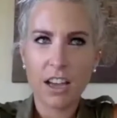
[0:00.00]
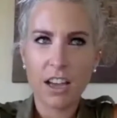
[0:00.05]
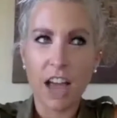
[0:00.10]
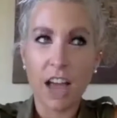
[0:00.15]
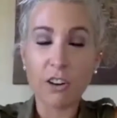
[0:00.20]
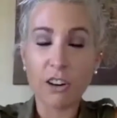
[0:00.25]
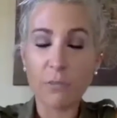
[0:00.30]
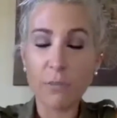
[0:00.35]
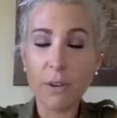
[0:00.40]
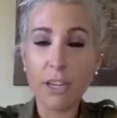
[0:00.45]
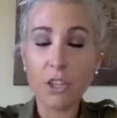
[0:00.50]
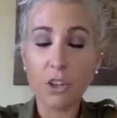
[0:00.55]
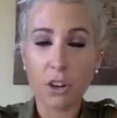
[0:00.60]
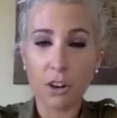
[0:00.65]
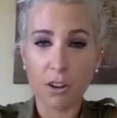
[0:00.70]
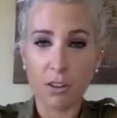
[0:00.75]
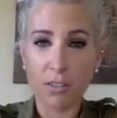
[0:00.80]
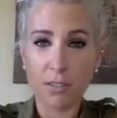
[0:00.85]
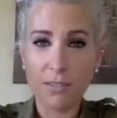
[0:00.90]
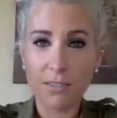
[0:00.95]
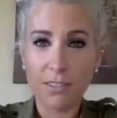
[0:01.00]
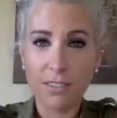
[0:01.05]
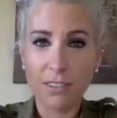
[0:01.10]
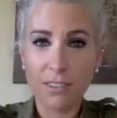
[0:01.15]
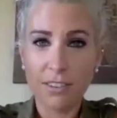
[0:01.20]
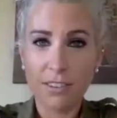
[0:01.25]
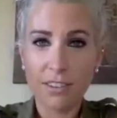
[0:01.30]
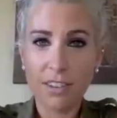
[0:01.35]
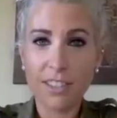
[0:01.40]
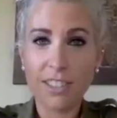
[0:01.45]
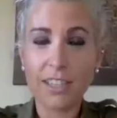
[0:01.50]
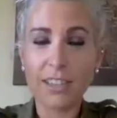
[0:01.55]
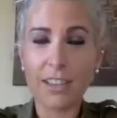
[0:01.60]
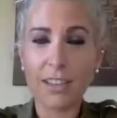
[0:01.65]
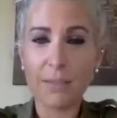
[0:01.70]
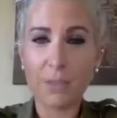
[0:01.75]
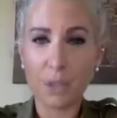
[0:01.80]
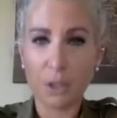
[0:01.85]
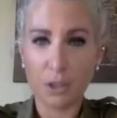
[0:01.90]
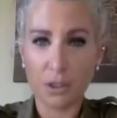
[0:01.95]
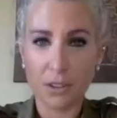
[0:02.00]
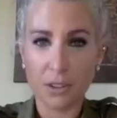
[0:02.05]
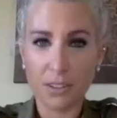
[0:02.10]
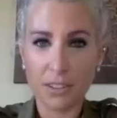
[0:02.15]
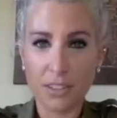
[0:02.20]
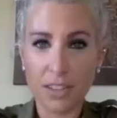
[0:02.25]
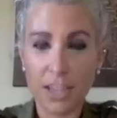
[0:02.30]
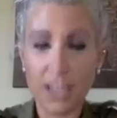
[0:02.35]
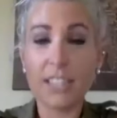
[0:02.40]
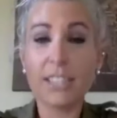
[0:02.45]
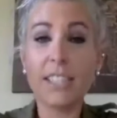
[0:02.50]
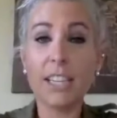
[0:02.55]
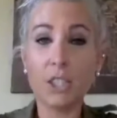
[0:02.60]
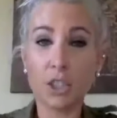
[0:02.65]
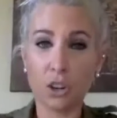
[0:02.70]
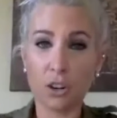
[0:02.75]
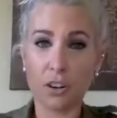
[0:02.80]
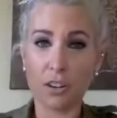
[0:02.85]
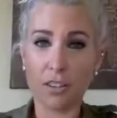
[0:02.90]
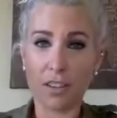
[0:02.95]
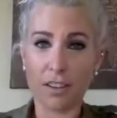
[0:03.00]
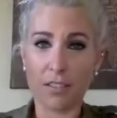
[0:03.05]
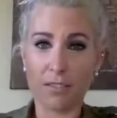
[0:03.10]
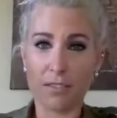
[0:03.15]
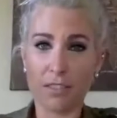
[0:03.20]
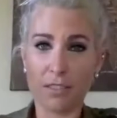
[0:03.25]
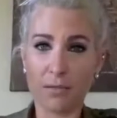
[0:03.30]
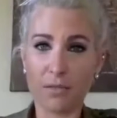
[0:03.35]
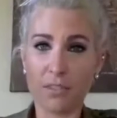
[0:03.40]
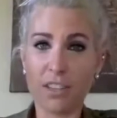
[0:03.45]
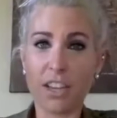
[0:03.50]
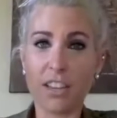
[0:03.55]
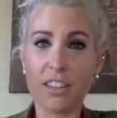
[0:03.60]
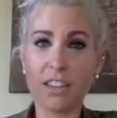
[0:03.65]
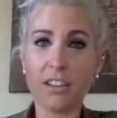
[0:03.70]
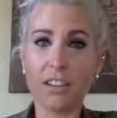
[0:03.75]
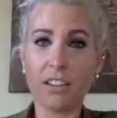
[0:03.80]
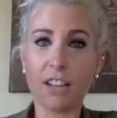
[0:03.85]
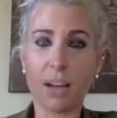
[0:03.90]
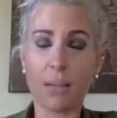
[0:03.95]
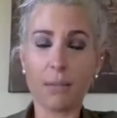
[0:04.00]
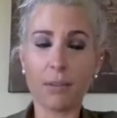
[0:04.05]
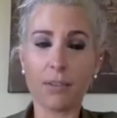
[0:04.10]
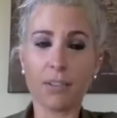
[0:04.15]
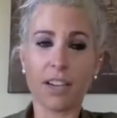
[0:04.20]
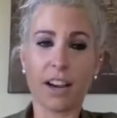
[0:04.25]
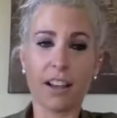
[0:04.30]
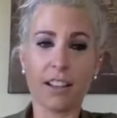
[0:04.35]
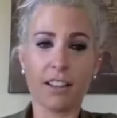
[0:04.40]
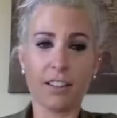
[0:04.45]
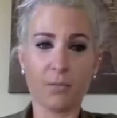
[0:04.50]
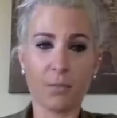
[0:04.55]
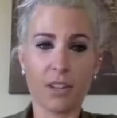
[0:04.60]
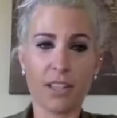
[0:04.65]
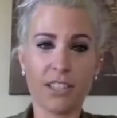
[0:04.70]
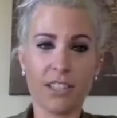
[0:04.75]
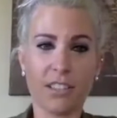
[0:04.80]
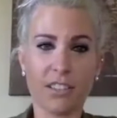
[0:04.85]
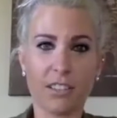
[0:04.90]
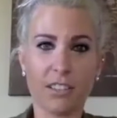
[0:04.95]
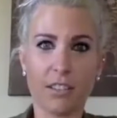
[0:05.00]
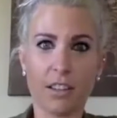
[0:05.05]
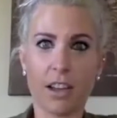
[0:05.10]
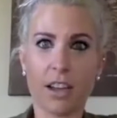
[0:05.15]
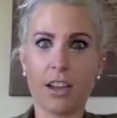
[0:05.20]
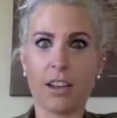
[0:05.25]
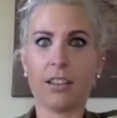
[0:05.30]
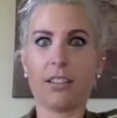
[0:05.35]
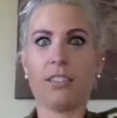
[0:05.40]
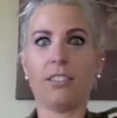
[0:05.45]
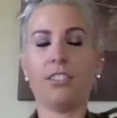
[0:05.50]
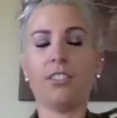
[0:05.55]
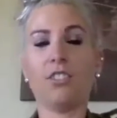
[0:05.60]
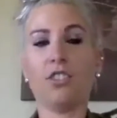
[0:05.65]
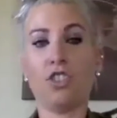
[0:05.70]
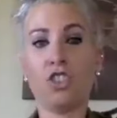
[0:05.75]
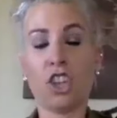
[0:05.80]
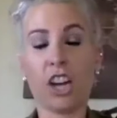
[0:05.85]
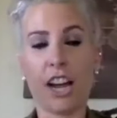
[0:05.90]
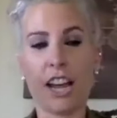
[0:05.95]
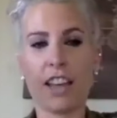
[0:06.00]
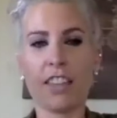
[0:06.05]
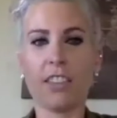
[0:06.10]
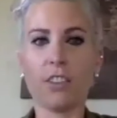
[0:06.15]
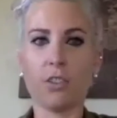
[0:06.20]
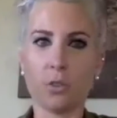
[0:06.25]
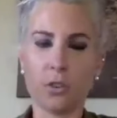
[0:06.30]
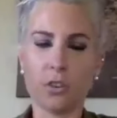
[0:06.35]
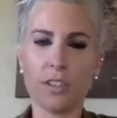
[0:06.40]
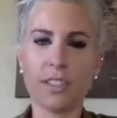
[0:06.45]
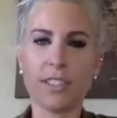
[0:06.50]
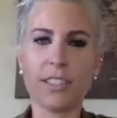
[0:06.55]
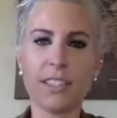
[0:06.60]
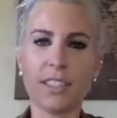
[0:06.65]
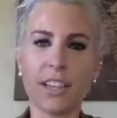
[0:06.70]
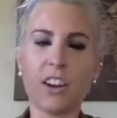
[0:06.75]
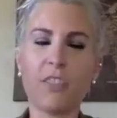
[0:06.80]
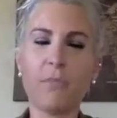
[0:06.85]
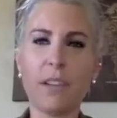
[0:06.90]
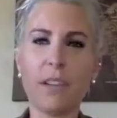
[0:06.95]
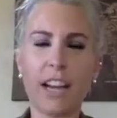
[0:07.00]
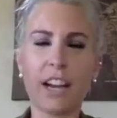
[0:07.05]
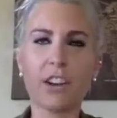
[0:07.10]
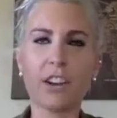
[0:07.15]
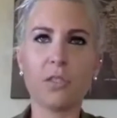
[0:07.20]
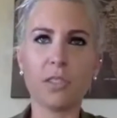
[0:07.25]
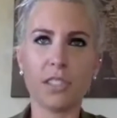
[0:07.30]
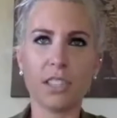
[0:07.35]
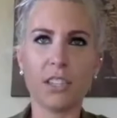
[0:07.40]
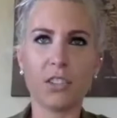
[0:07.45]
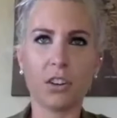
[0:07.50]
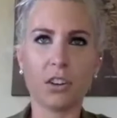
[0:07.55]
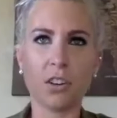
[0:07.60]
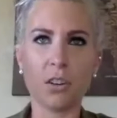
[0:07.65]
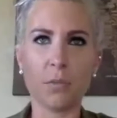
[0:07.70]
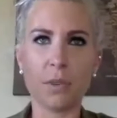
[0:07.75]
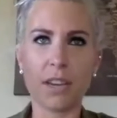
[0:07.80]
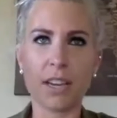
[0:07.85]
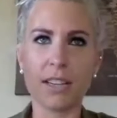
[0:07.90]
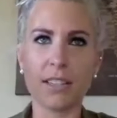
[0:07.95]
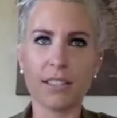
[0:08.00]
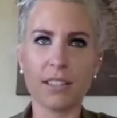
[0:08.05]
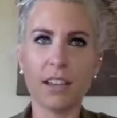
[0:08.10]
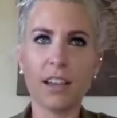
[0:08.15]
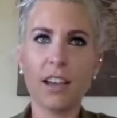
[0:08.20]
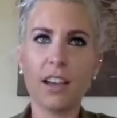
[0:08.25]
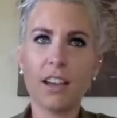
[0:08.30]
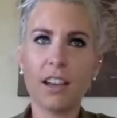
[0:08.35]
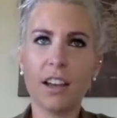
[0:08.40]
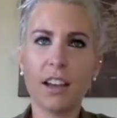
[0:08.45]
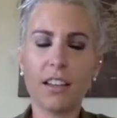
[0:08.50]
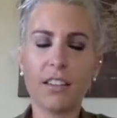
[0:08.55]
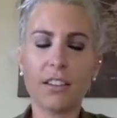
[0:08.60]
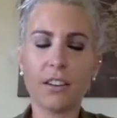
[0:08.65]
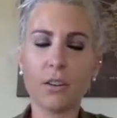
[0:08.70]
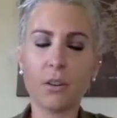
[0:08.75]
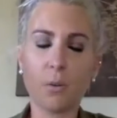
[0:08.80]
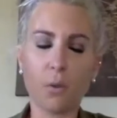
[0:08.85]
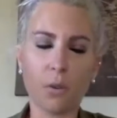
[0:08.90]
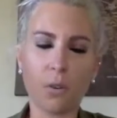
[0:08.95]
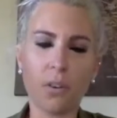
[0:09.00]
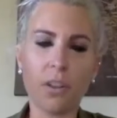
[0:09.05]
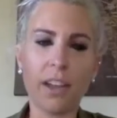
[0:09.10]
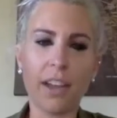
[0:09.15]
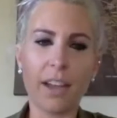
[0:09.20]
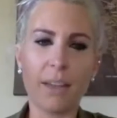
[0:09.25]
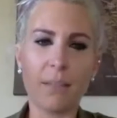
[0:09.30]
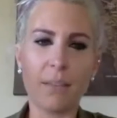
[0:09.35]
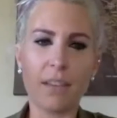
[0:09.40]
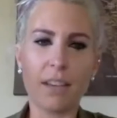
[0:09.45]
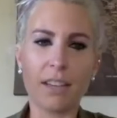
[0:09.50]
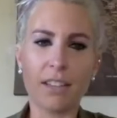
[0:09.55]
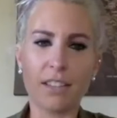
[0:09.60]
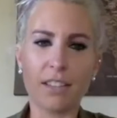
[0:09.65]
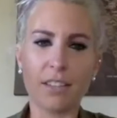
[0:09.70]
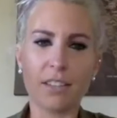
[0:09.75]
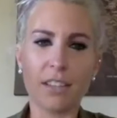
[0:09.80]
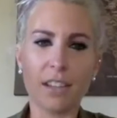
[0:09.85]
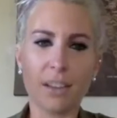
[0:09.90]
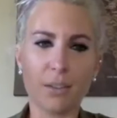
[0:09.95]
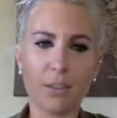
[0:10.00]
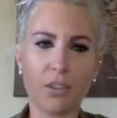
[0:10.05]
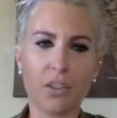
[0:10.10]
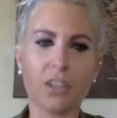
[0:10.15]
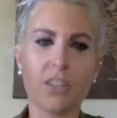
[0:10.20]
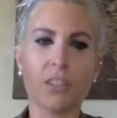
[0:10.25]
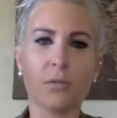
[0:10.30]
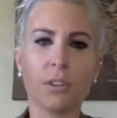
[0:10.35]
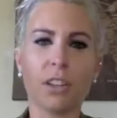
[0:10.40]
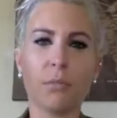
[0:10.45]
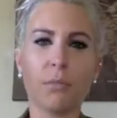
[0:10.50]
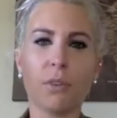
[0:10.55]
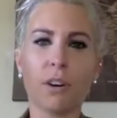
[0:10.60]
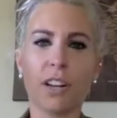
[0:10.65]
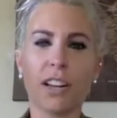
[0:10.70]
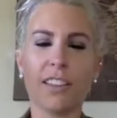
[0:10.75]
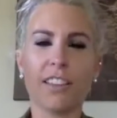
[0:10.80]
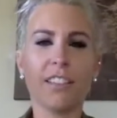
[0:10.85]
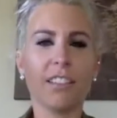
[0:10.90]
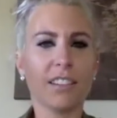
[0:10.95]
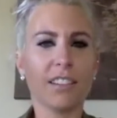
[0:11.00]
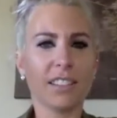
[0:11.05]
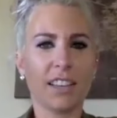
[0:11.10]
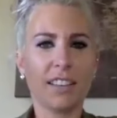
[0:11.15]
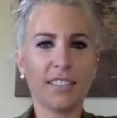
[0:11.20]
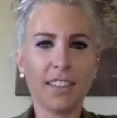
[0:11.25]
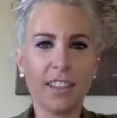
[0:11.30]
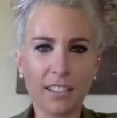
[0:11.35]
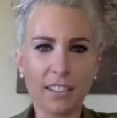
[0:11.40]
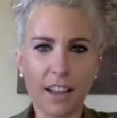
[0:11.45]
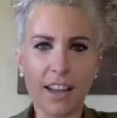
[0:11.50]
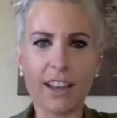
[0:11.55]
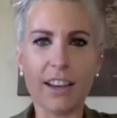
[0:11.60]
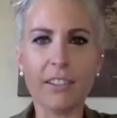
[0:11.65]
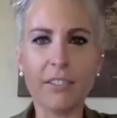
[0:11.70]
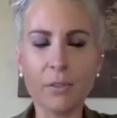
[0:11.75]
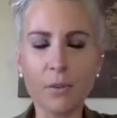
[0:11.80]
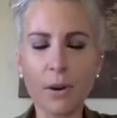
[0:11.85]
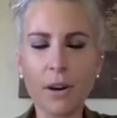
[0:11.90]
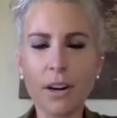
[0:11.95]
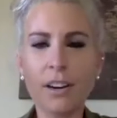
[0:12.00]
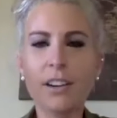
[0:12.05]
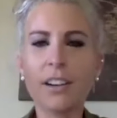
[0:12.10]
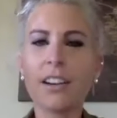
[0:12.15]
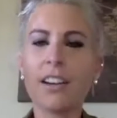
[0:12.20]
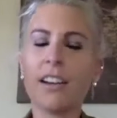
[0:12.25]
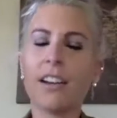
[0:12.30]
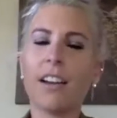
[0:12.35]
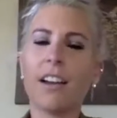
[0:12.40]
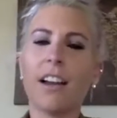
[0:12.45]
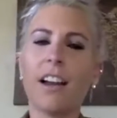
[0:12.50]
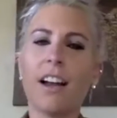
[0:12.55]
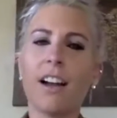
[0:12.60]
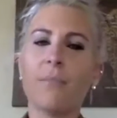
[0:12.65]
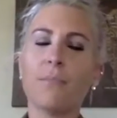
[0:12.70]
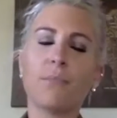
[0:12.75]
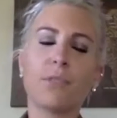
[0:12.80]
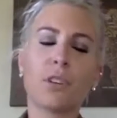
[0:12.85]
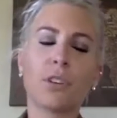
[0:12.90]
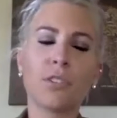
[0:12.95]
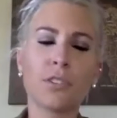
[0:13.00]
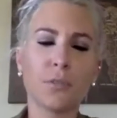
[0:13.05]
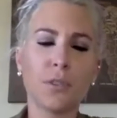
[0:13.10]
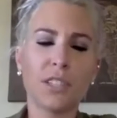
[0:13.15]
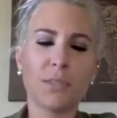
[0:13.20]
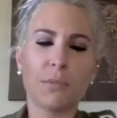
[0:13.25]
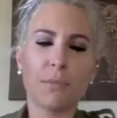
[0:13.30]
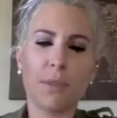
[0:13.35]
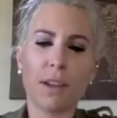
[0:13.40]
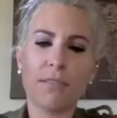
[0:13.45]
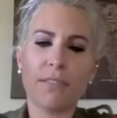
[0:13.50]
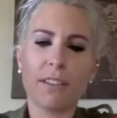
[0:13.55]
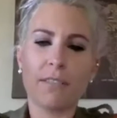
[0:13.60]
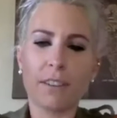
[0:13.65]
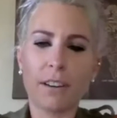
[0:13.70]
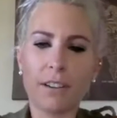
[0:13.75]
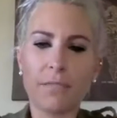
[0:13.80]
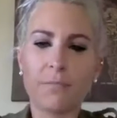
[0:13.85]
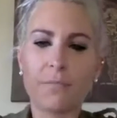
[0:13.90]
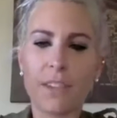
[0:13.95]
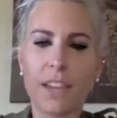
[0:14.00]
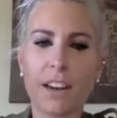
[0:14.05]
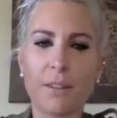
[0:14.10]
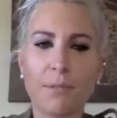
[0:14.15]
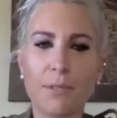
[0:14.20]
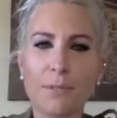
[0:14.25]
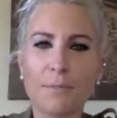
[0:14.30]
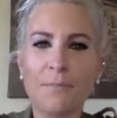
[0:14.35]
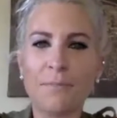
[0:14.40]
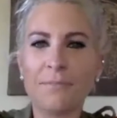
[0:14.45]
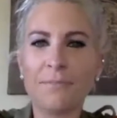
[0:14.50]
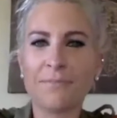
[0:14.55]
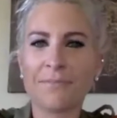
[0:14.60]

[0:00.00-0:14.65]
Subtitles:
I'd want to be a turtle because I love turtles, like a sea turtle though, not the Galapagos Island ones that are like giant, the tortoises. I'd be an actual sea turtle because they're cool and because they're in the ocean and they're really pretty and it looks like they glide everywhere. Turtles always been my favorite animal.